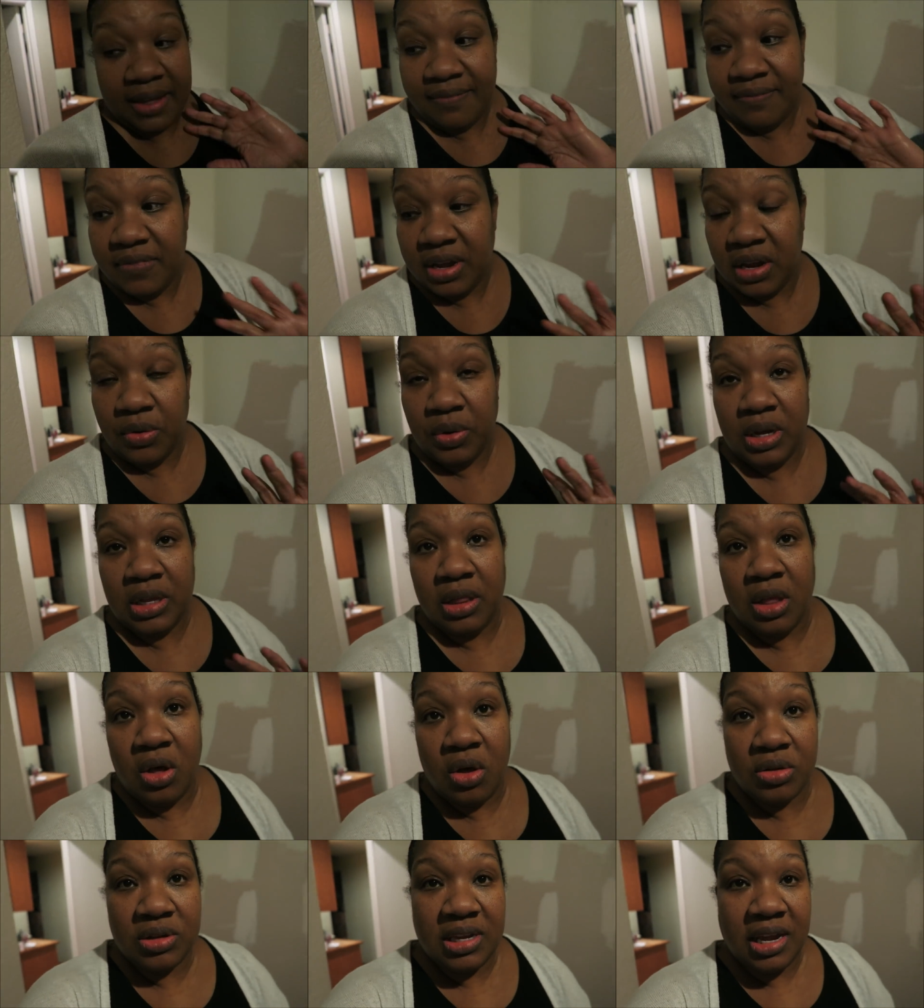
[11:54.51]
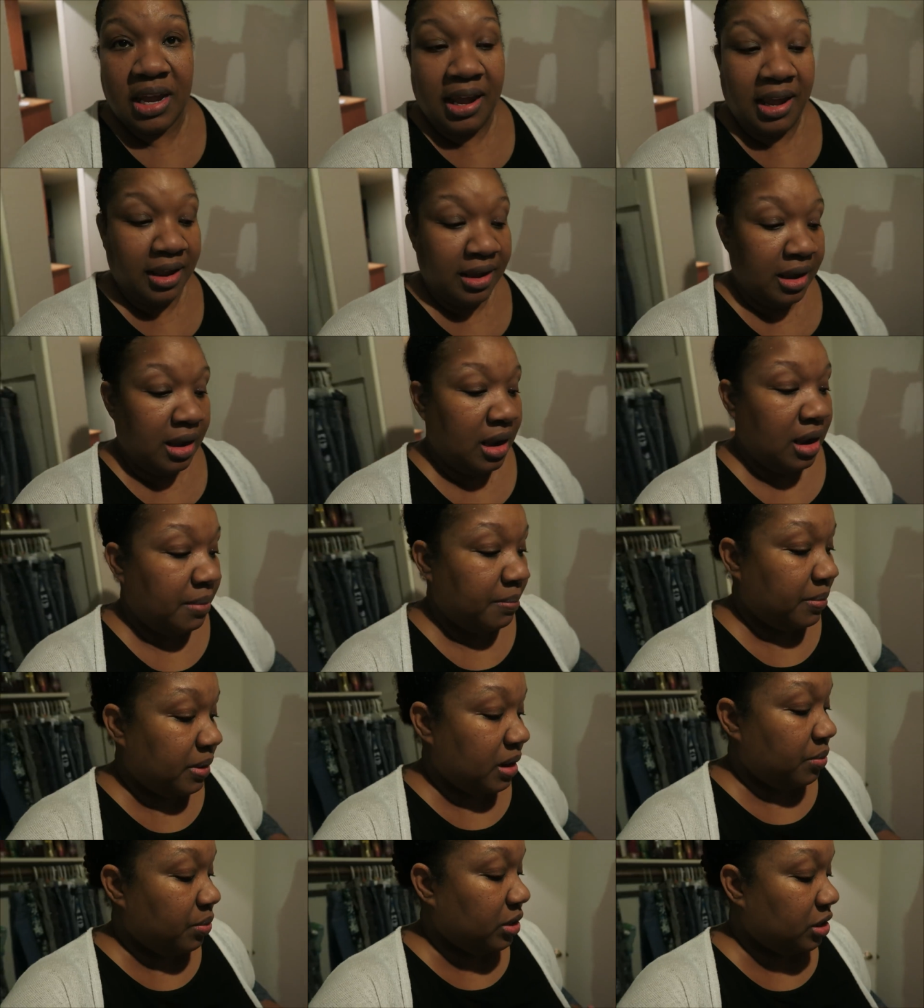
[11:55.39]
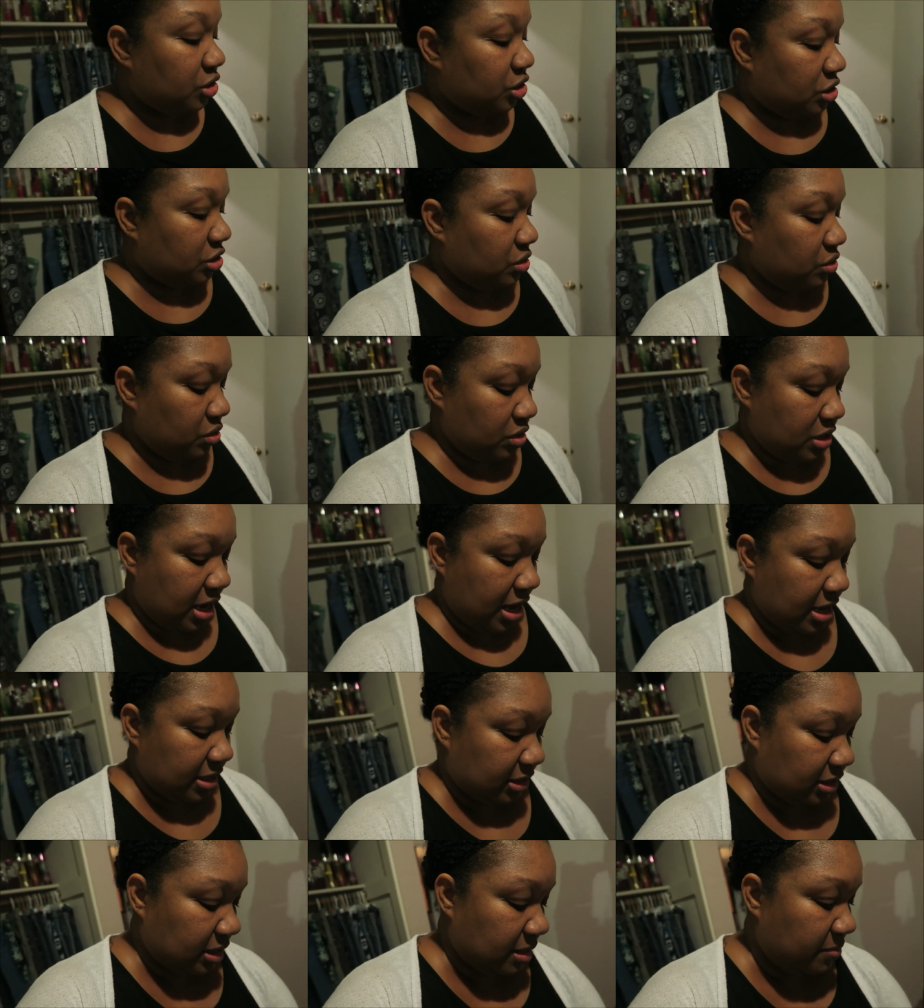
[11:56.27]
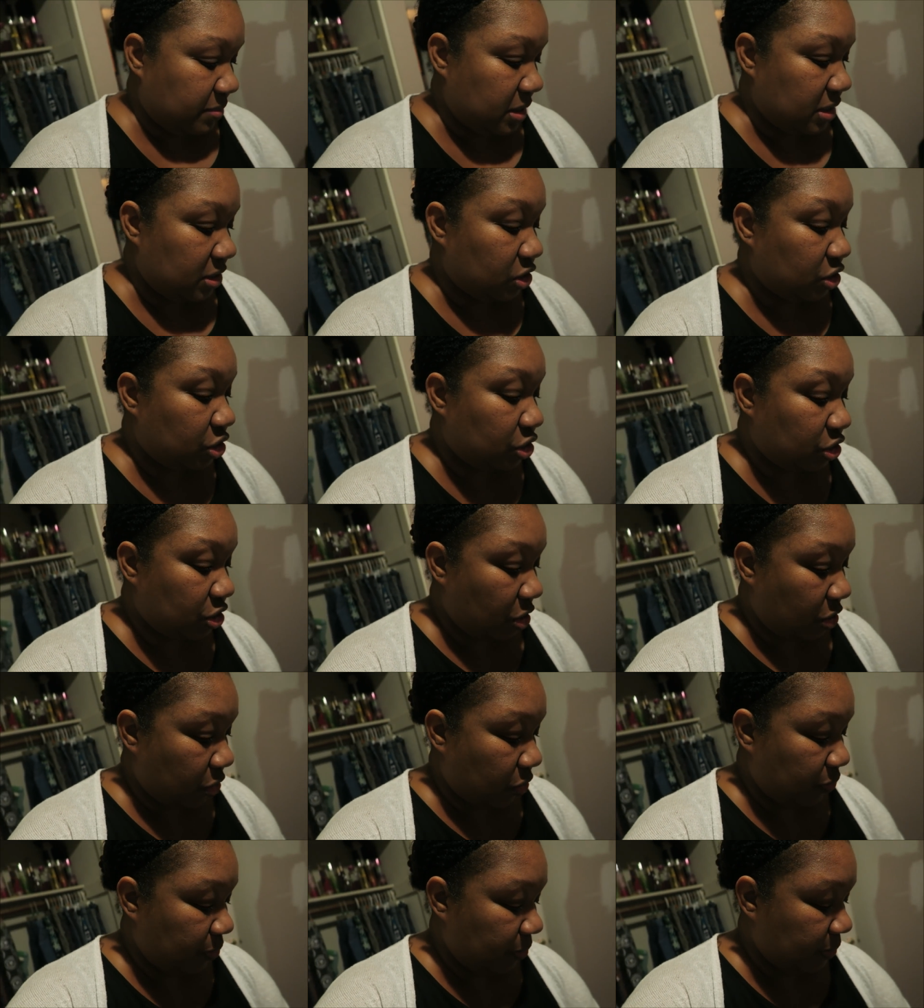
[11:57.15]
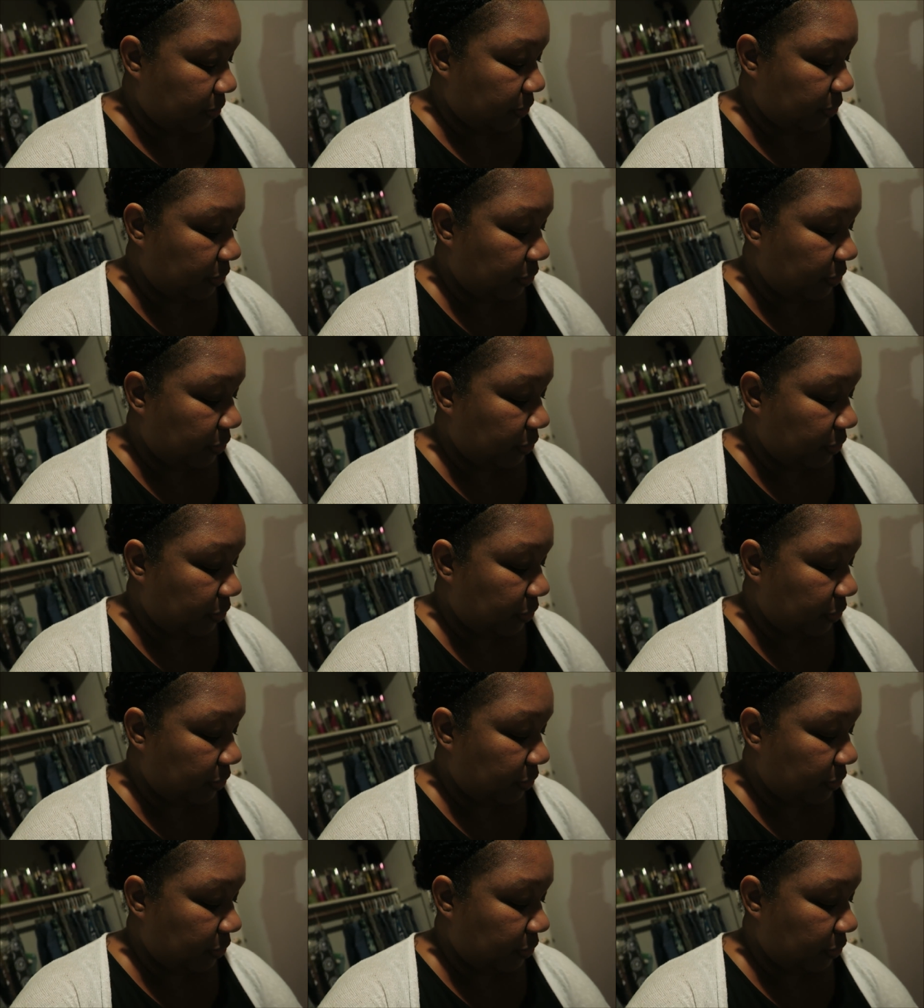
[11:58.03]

a very long day, but I want to show you guys something. So